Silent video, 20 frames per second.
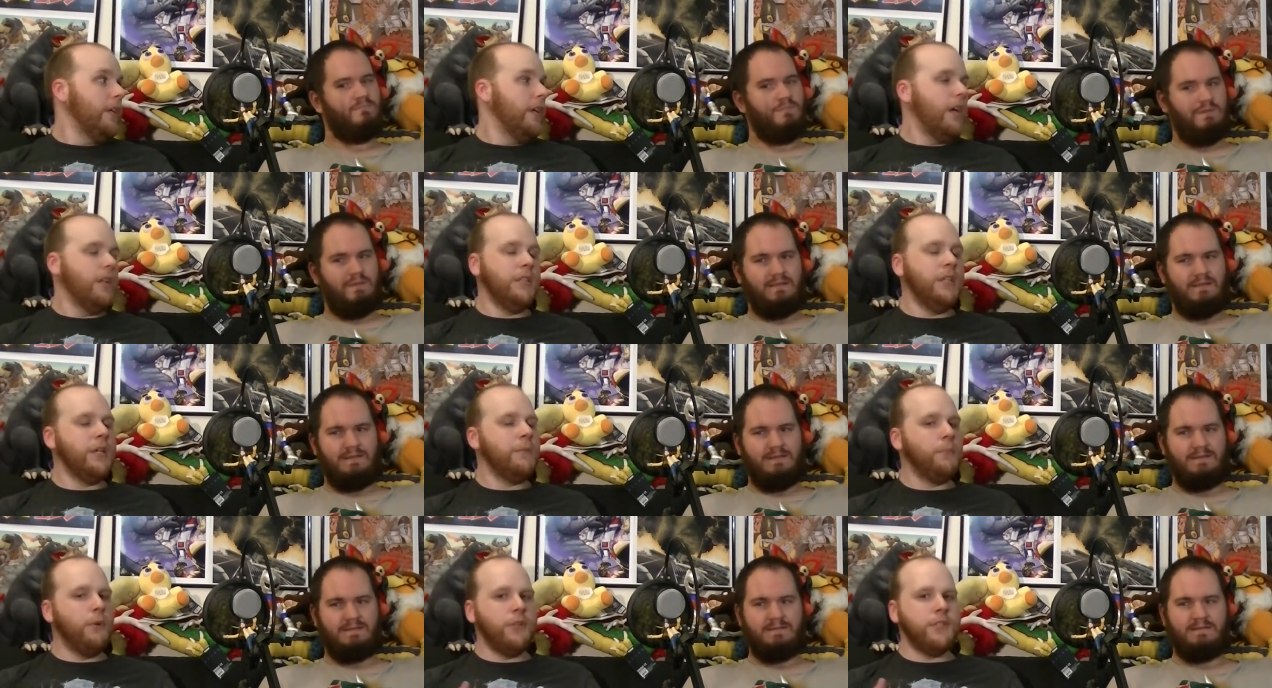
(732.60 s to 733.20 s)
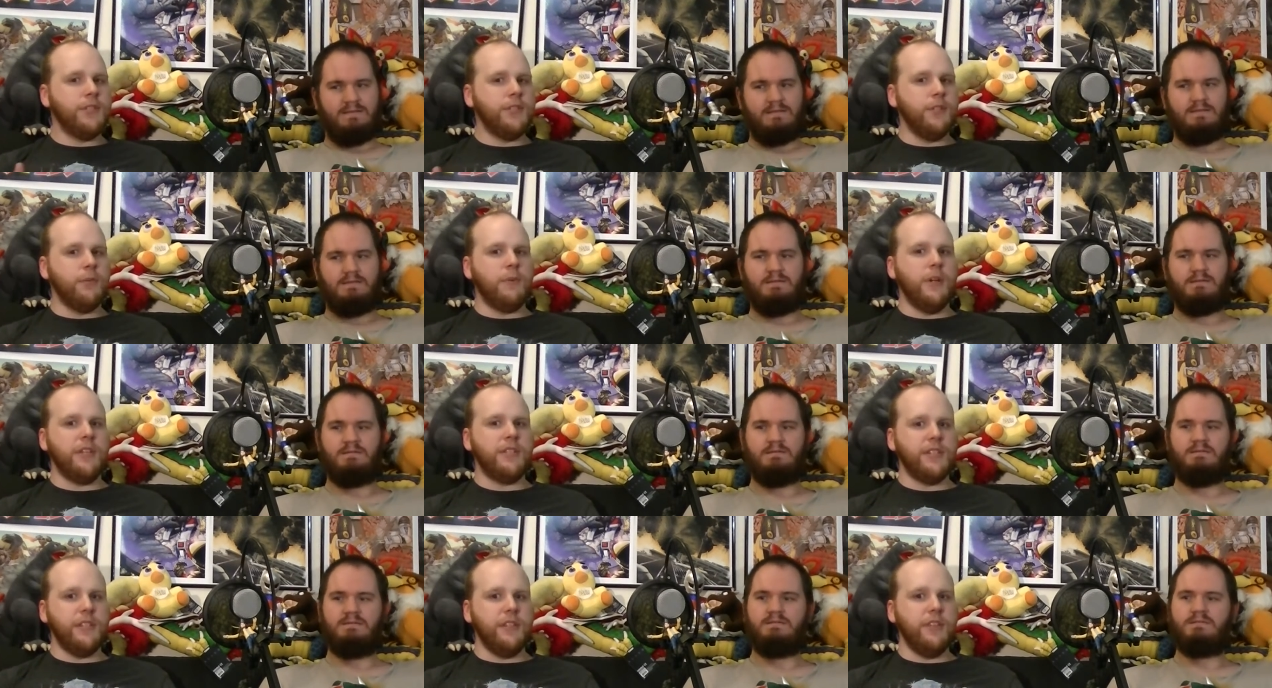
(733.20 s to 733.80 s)
Speaker 1: Unlike most of the
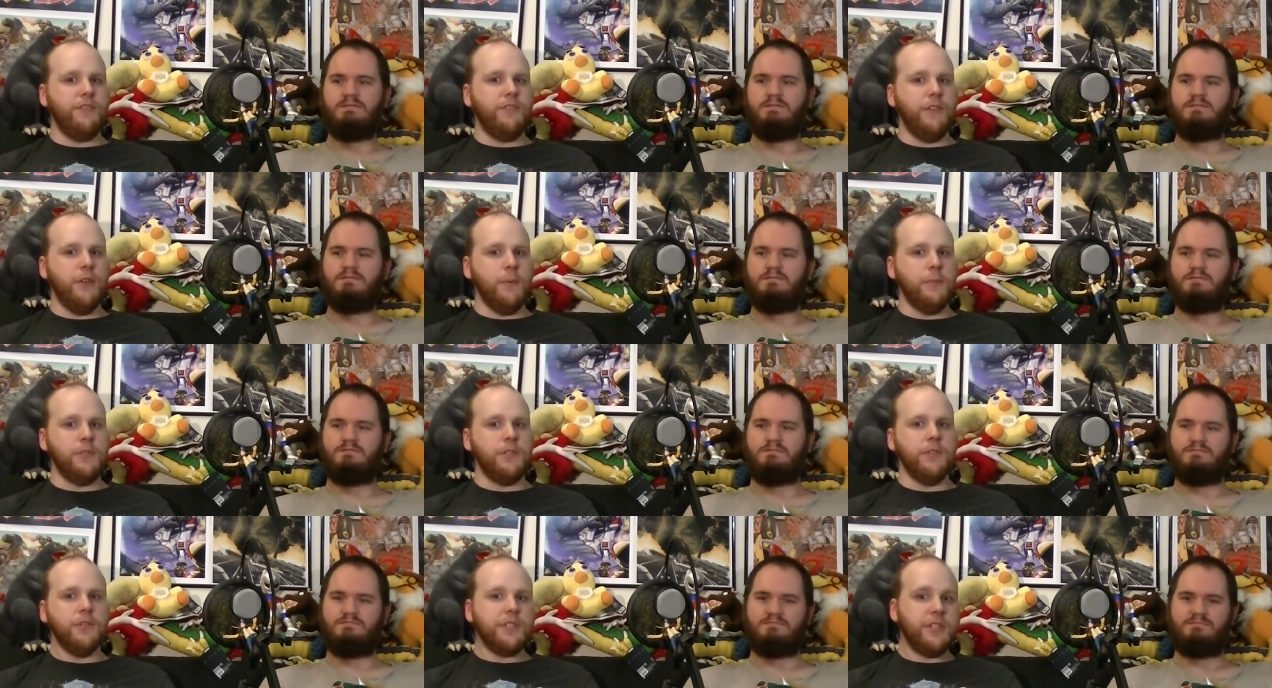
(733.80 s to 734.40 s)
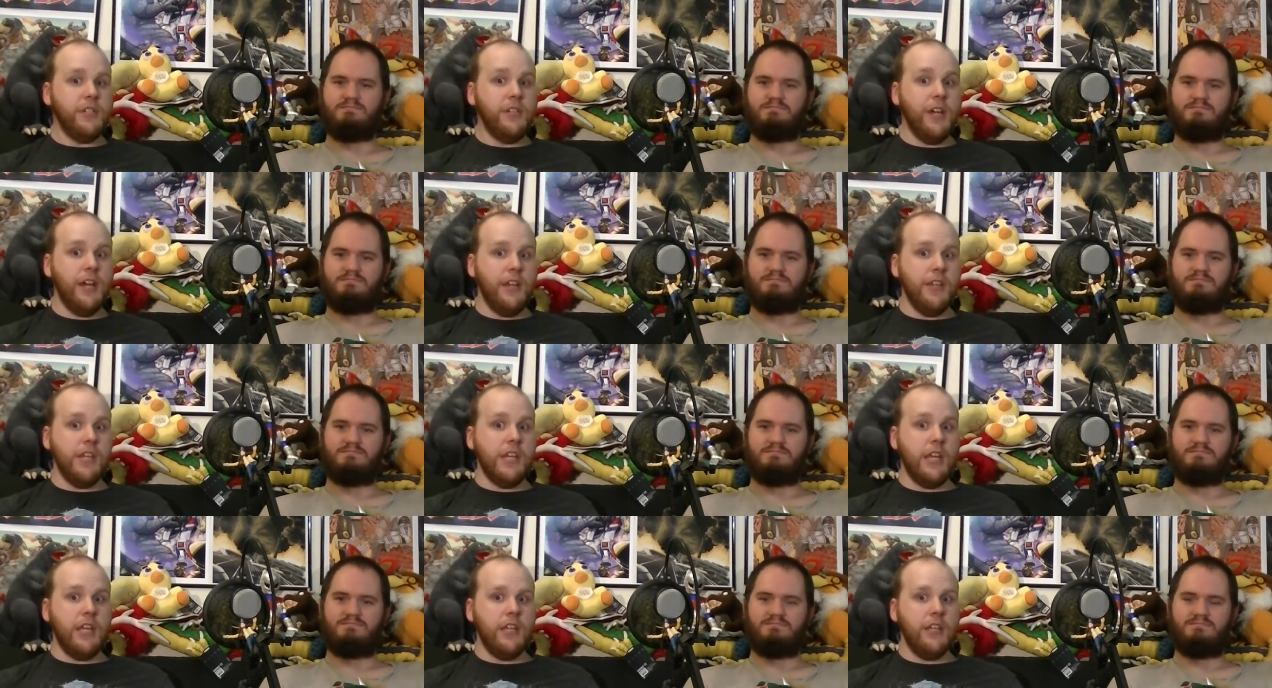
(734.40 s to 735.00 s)
rest of the films you'll see out of
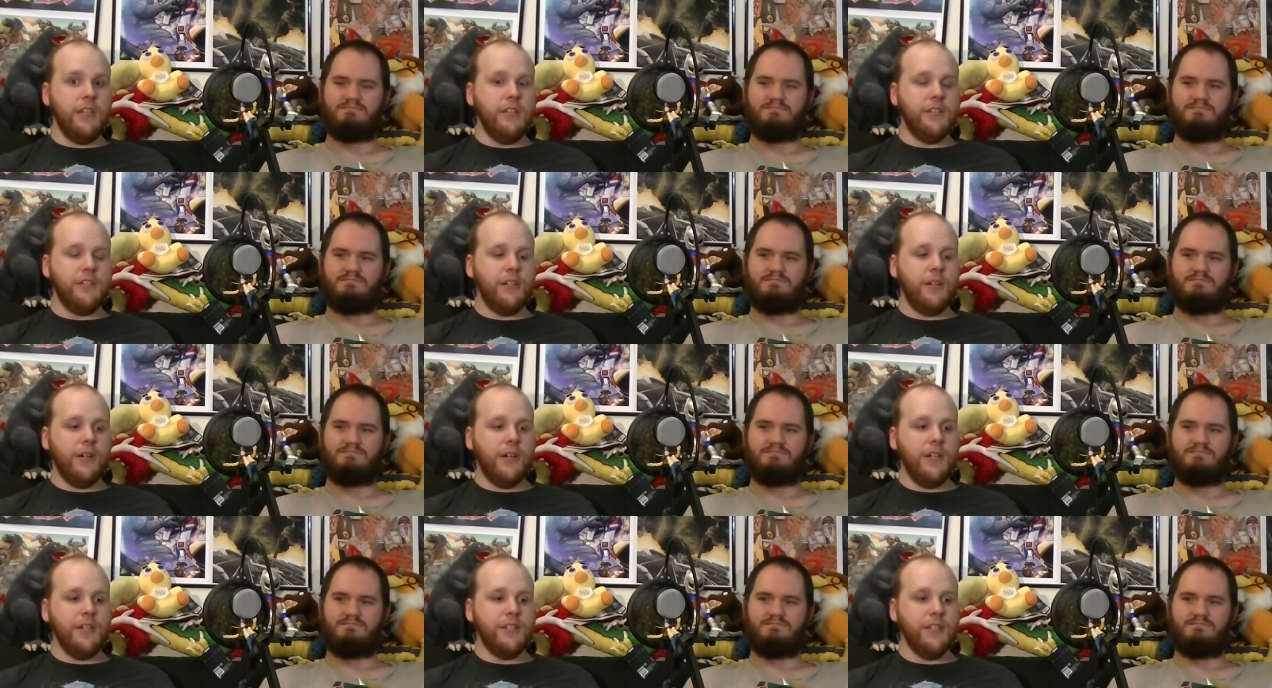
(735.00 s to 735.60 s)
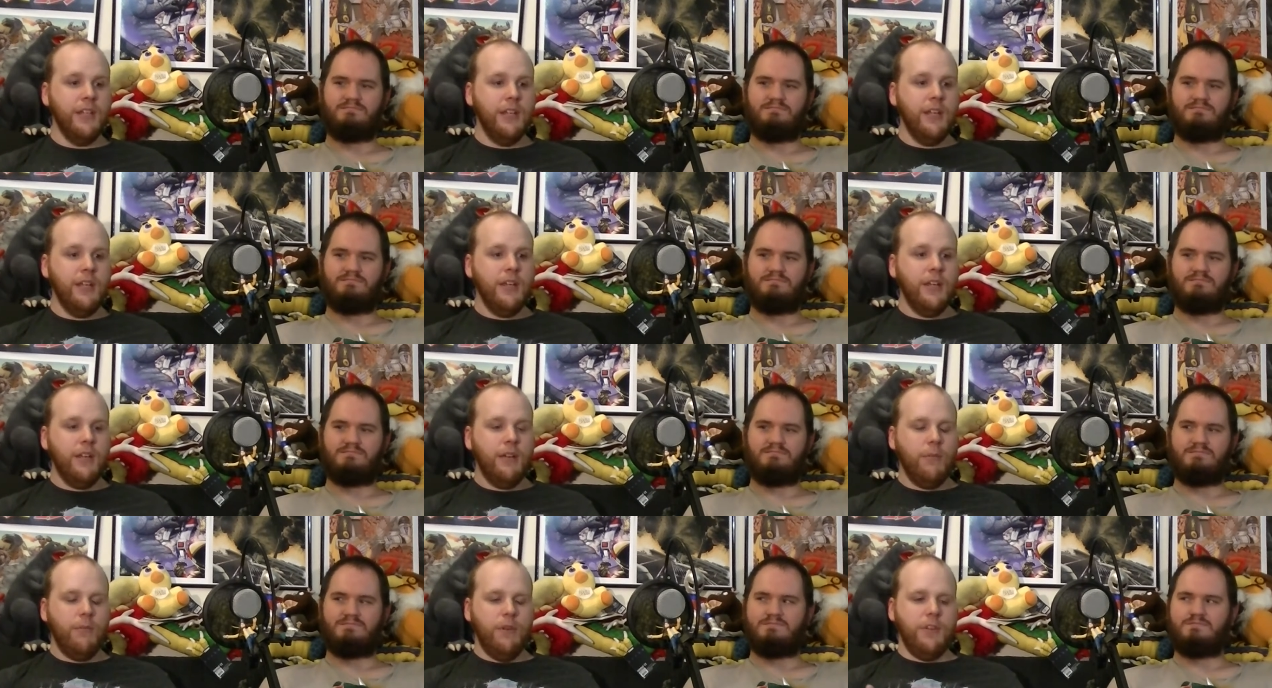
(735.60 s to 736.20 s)
the Alien series,
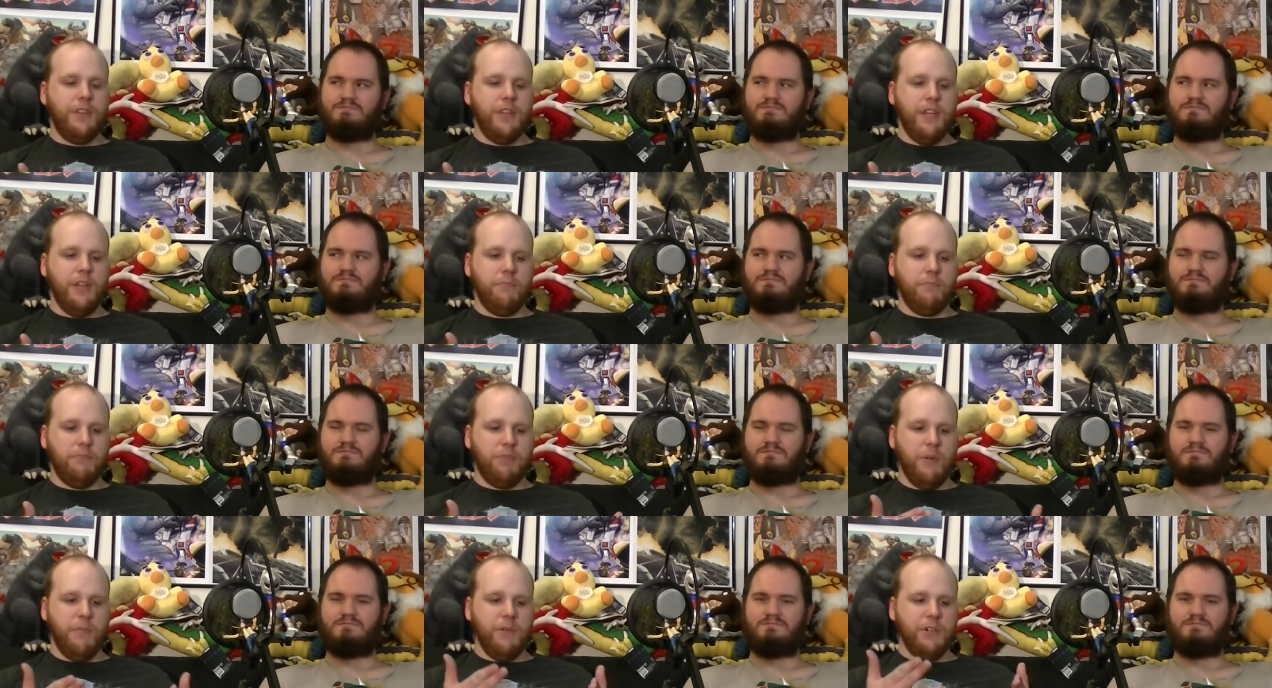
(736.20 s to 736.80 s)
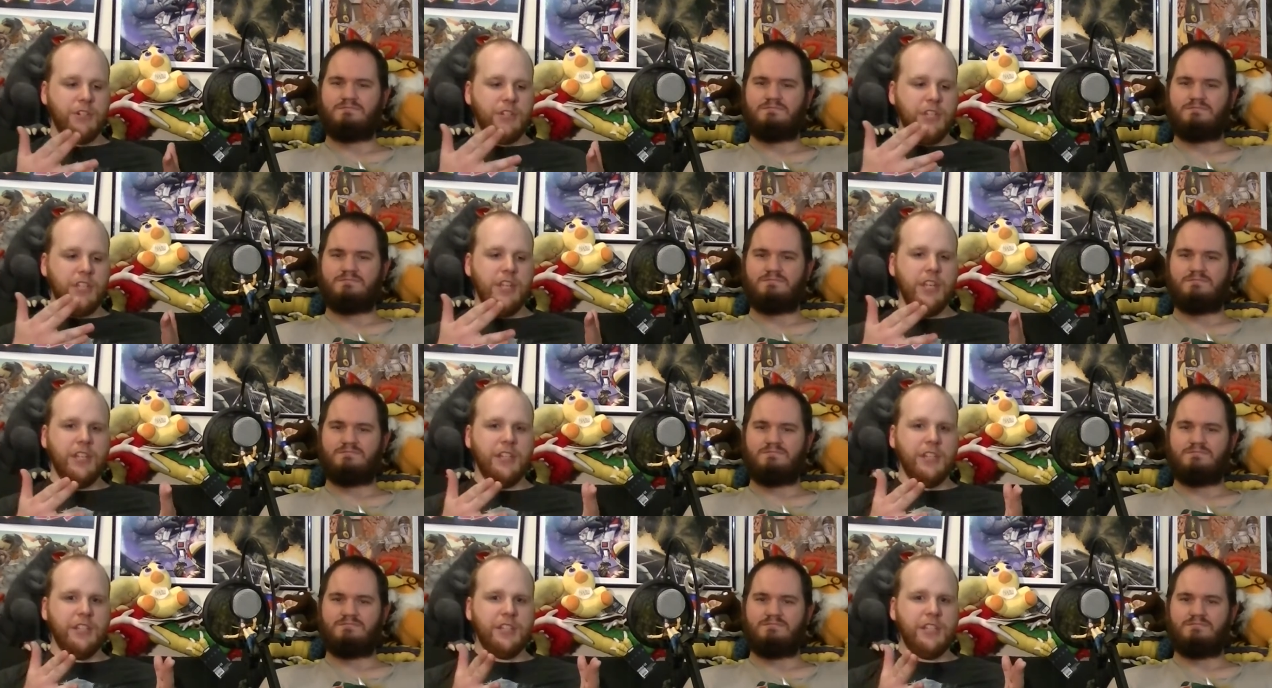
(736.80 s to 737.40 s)
with it pretty much like you
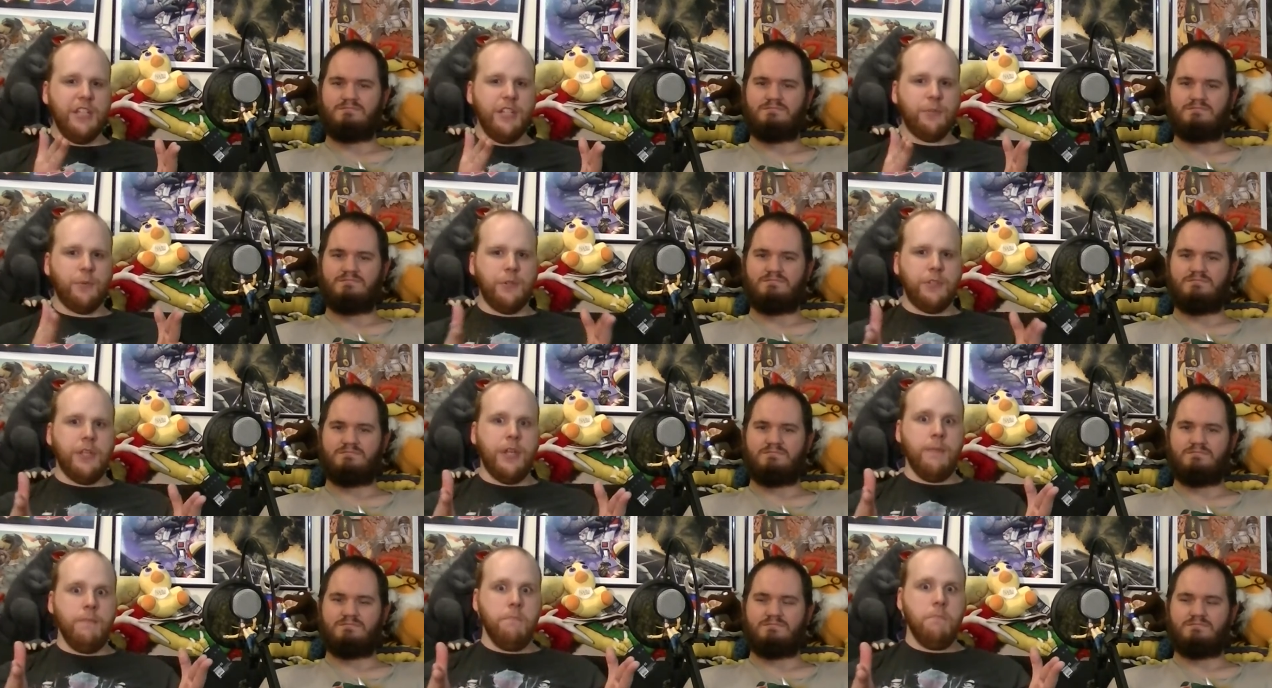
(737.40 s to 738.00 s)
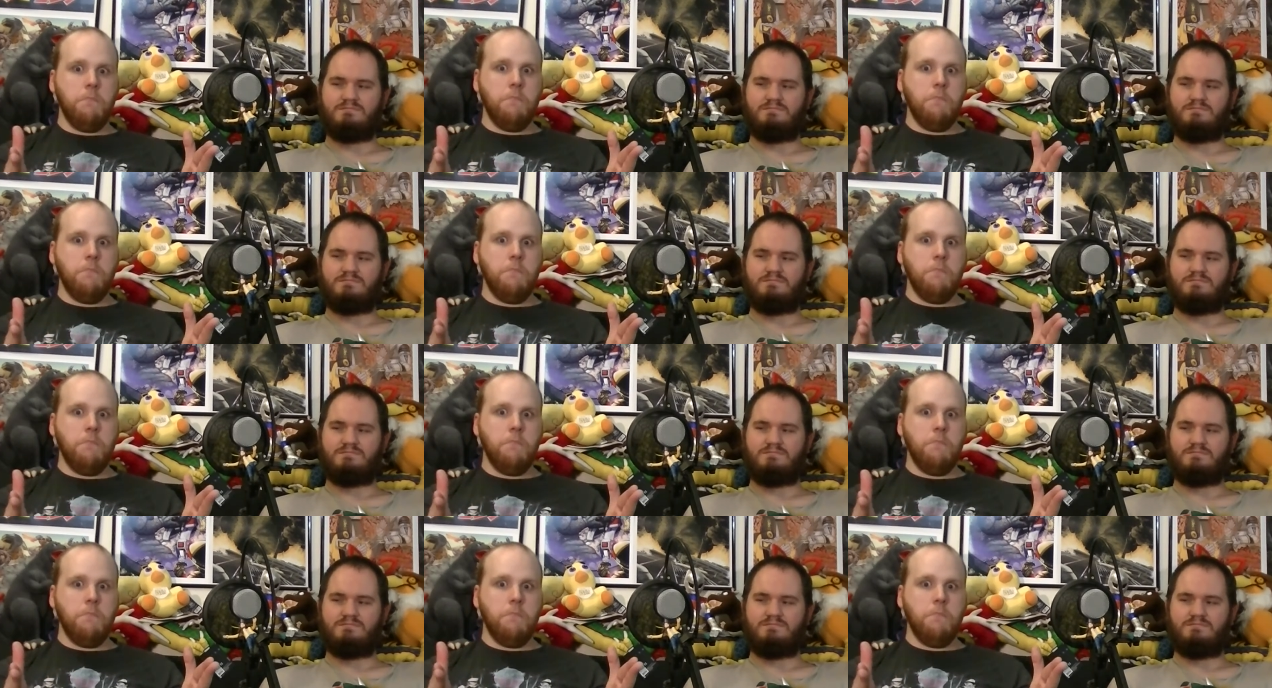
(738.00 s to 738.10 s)
get the scenes where it's like,